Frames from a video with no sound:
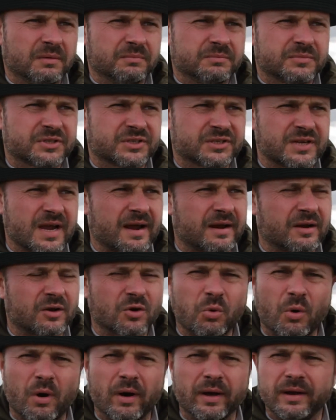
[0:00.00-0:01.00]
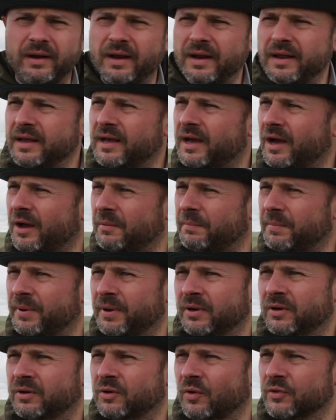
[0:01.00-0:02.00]
Sat quietly up
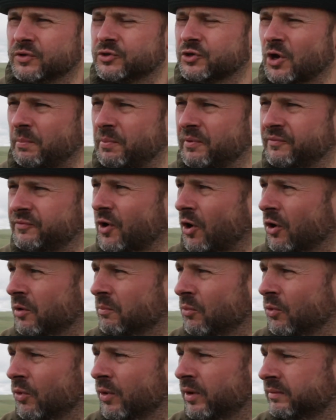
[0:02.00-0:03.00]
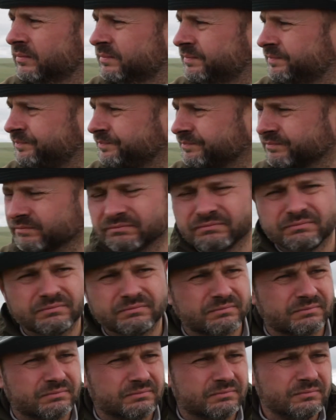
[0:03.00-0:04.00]
on the top of Dartmoor
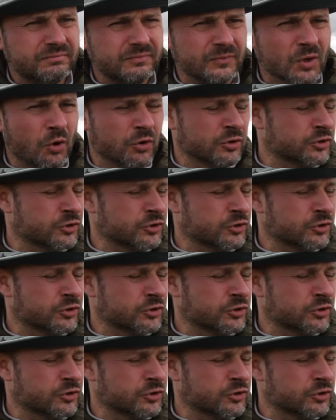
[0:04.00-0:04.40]
on a